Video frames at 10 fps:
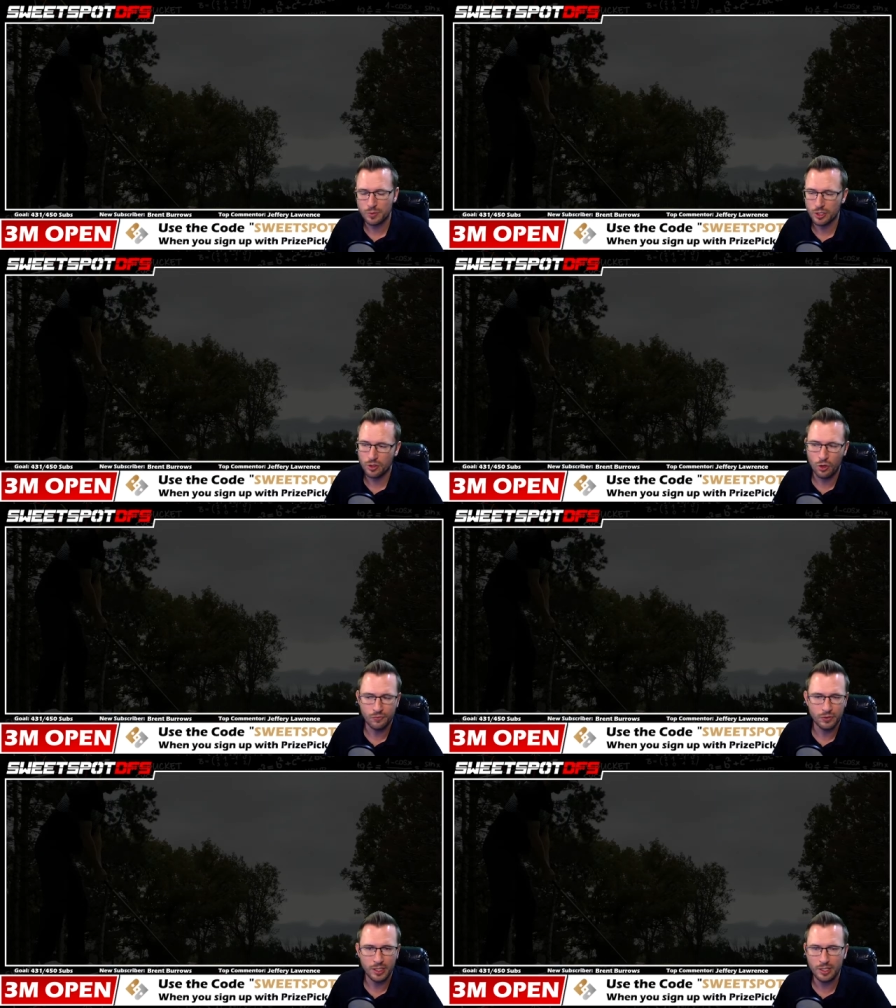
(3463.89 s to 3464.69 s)

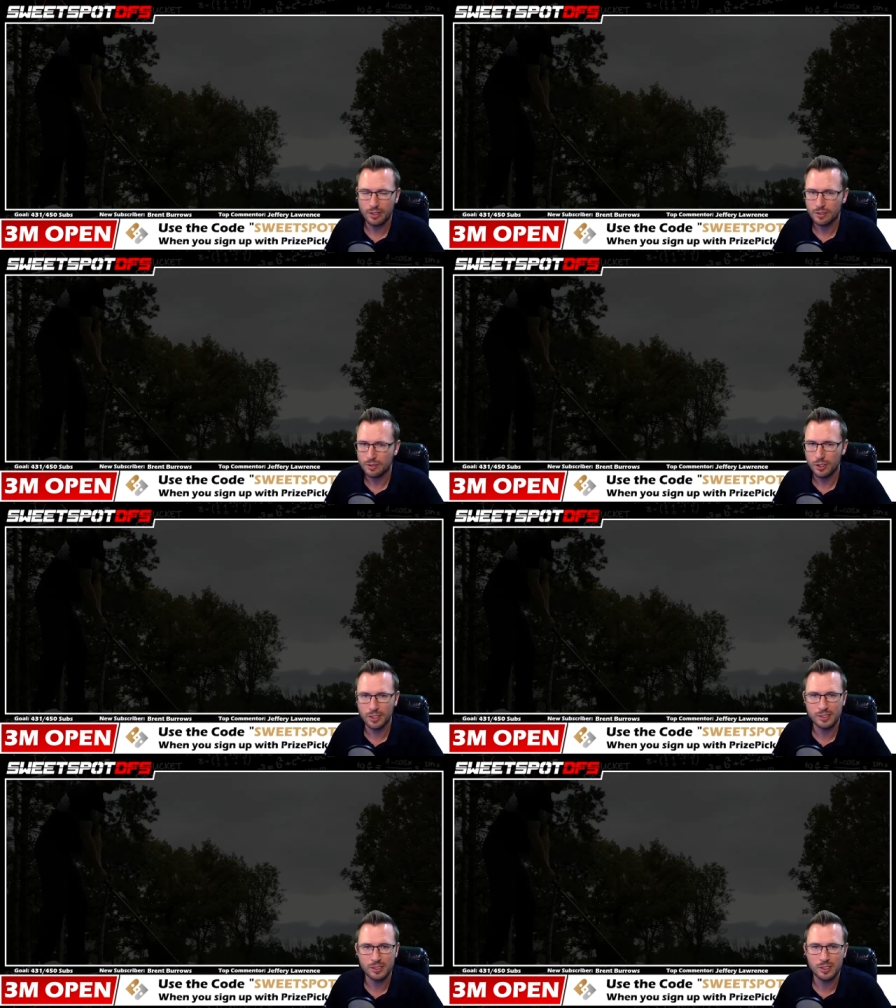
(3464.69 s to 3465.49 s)
Hopefully you
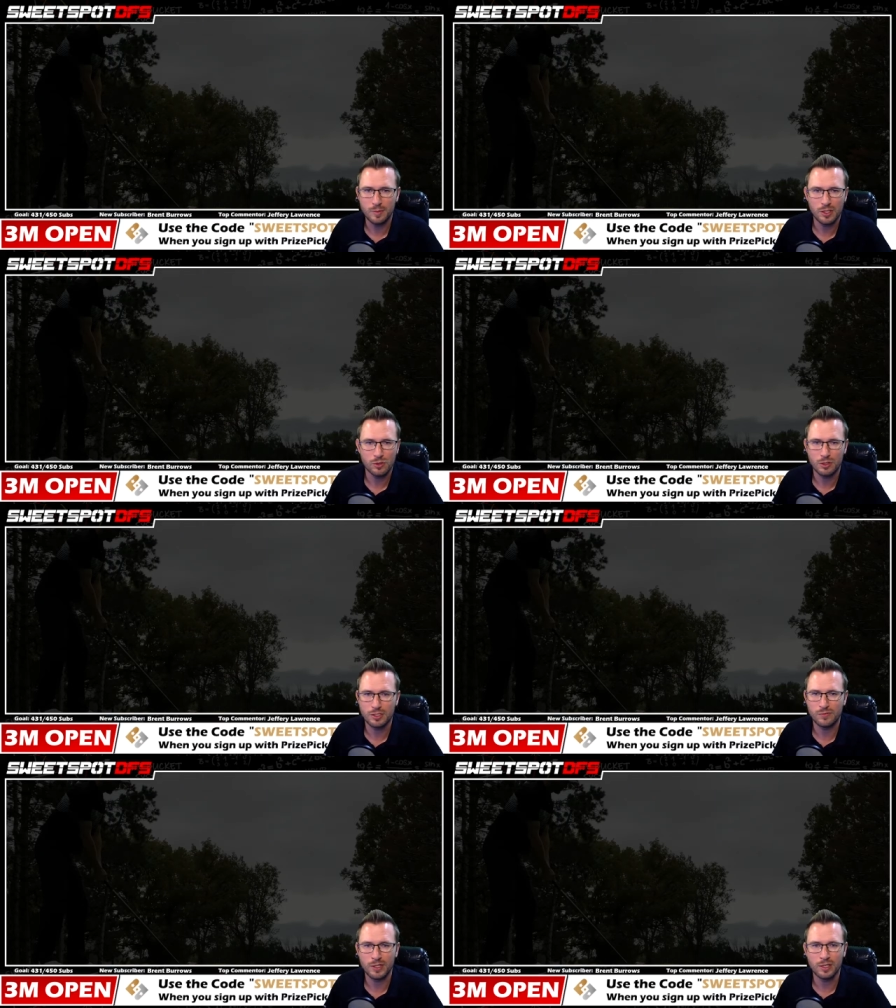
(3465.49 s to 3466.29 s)
listened to me throughout this
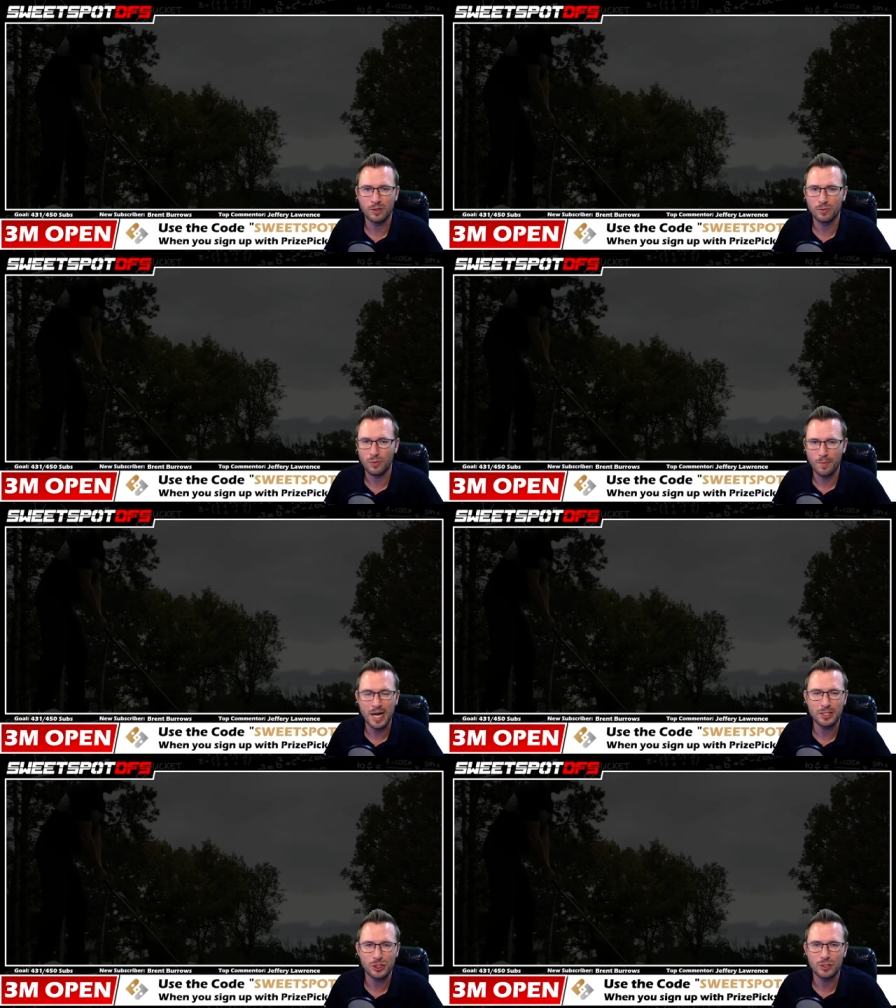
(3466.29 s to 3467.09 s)
video,
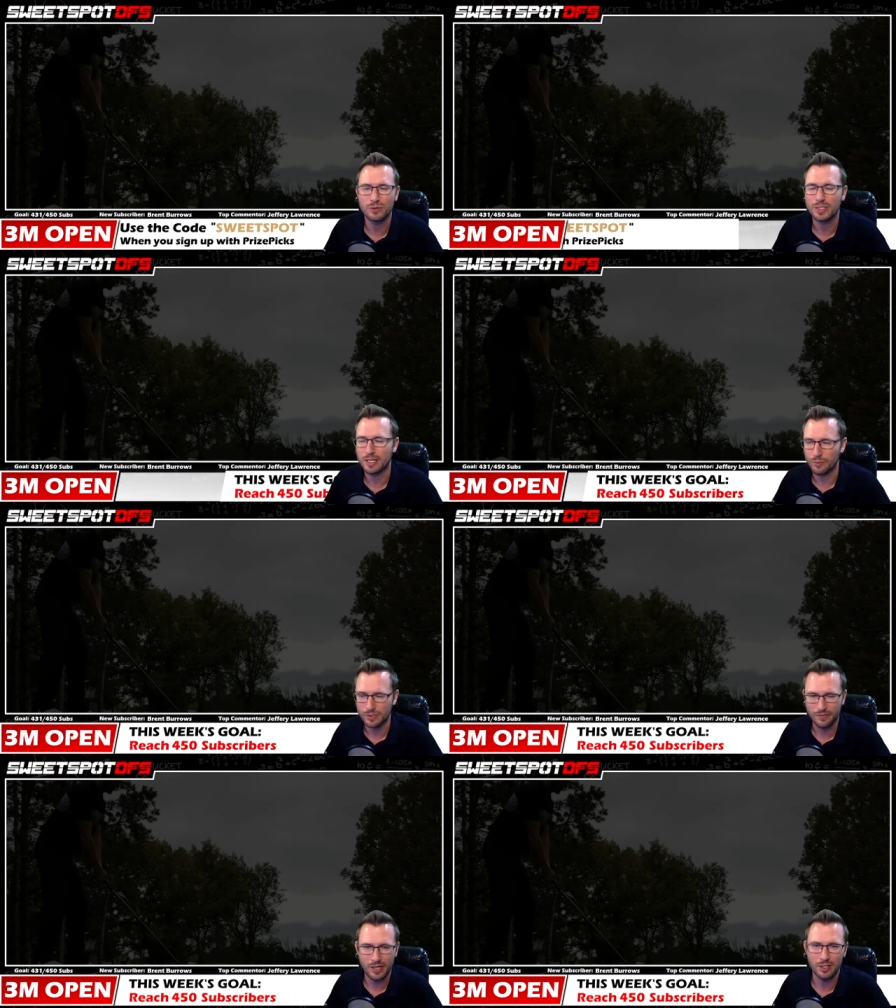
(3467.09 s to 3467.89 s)
remind you that it was
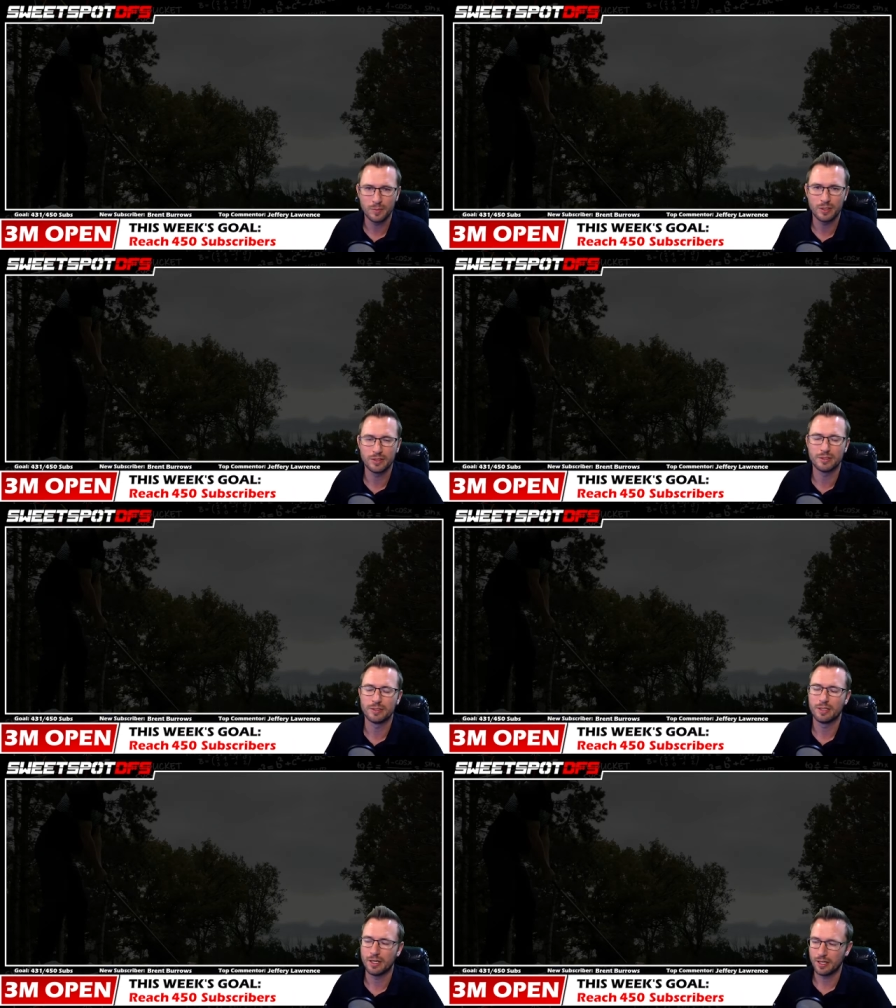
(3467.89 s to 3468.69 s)
available,
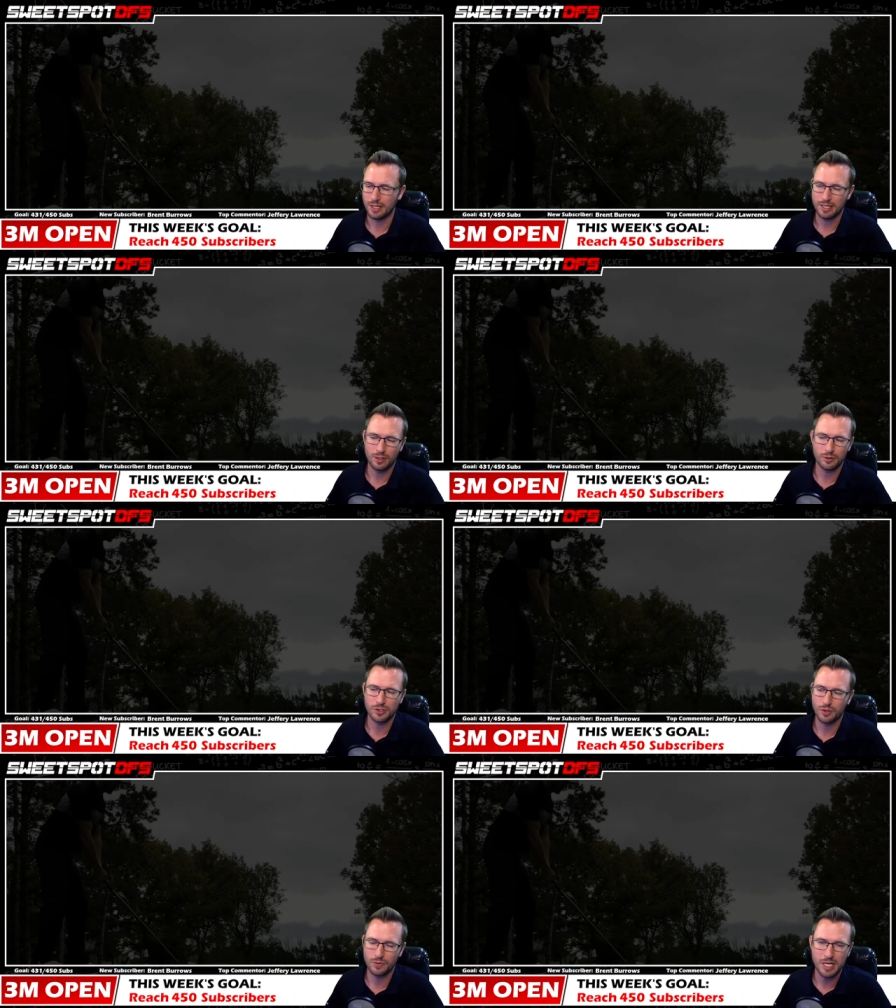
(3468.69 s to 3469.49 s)
uh, and
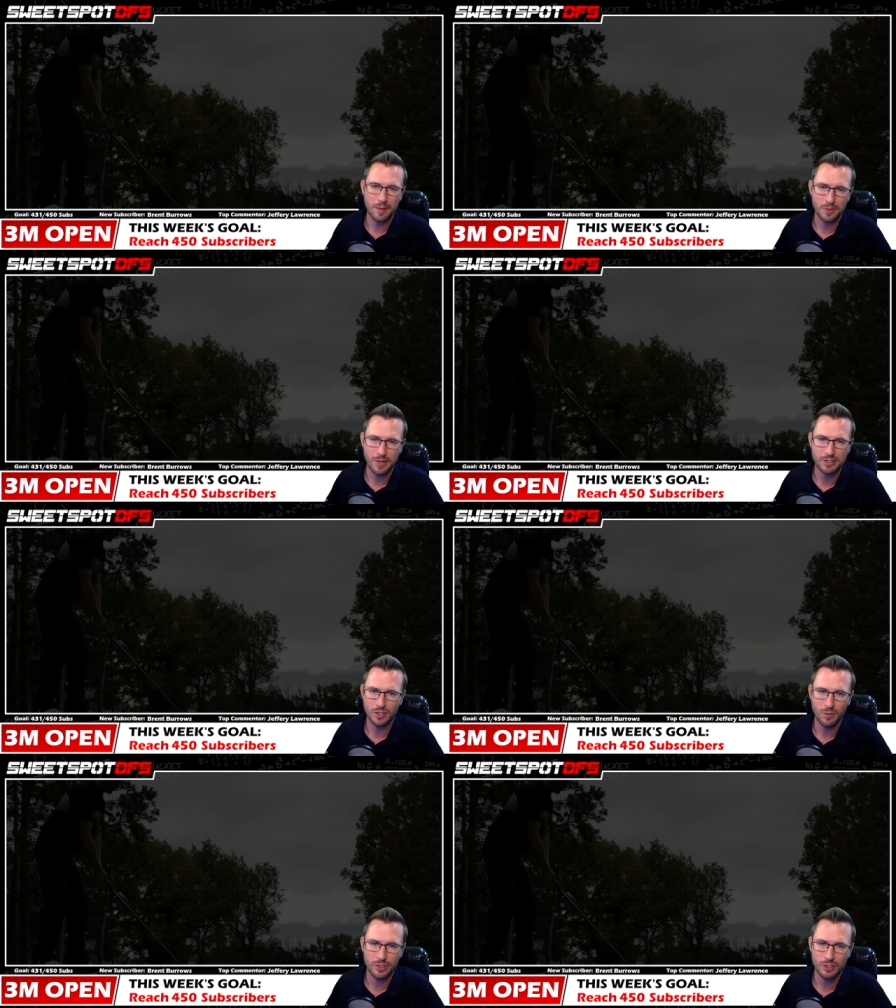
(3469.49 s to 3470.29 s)
also the optimizer that
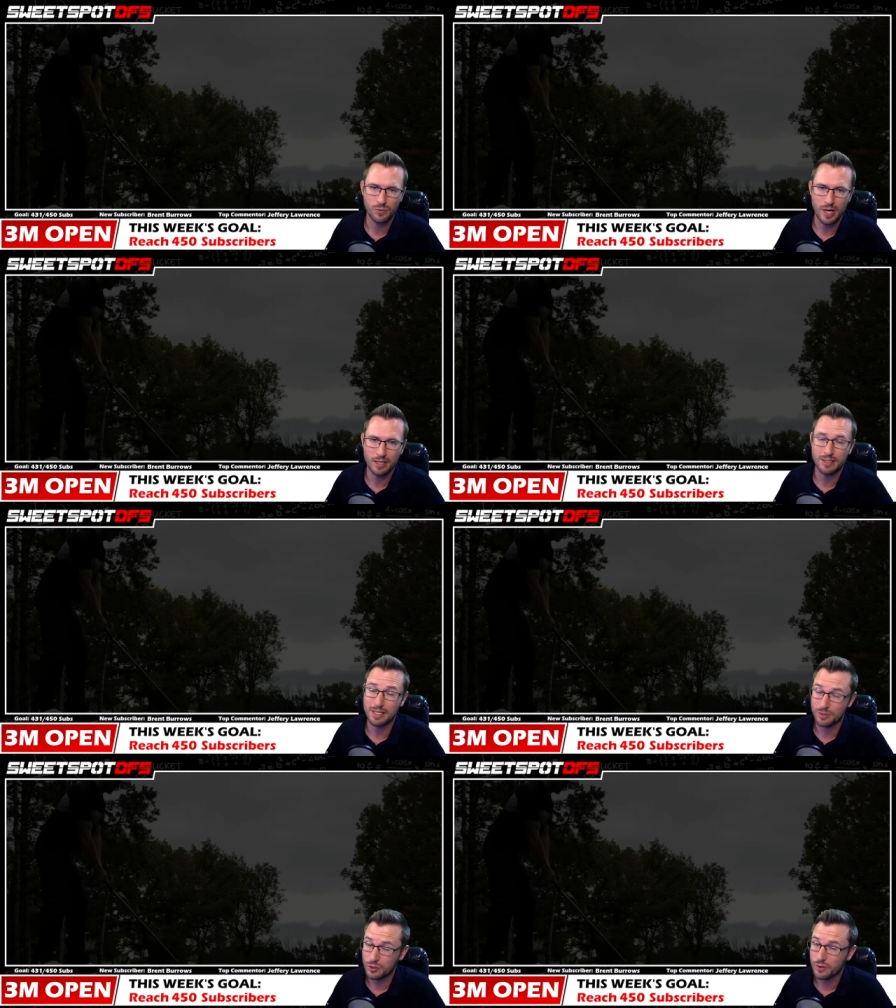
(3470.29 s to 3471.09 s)
we just ran, that is
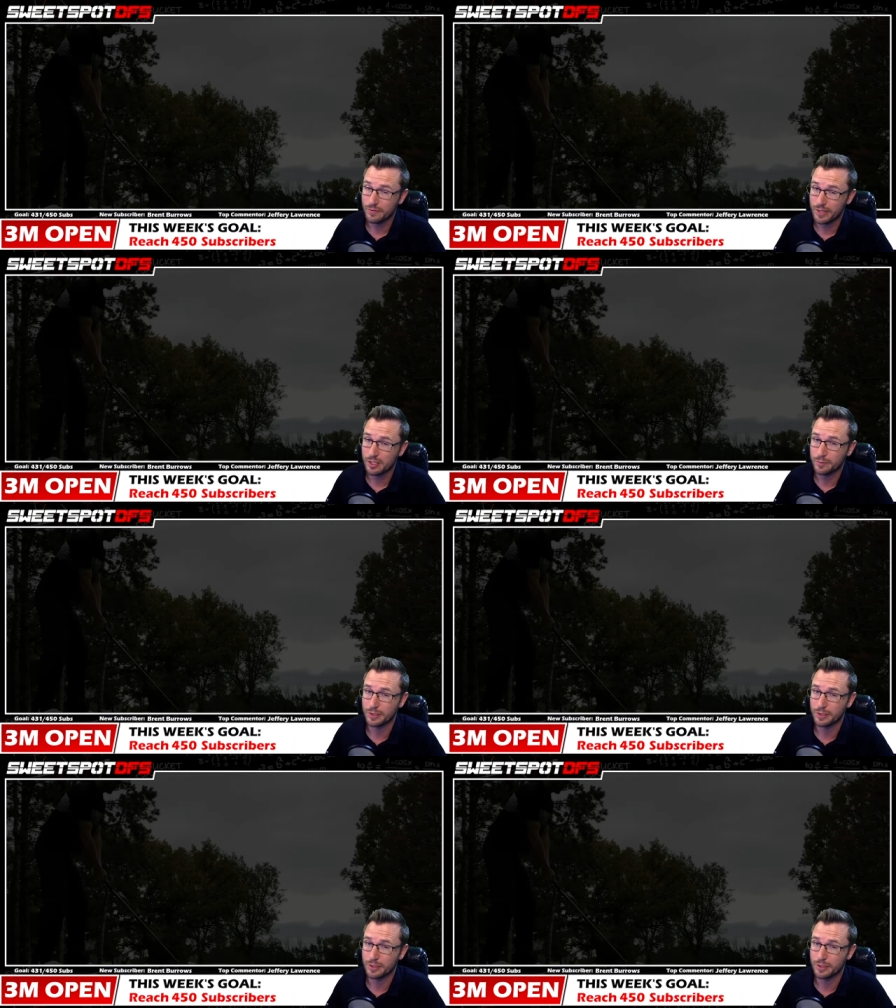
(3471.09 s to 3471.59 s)
also available.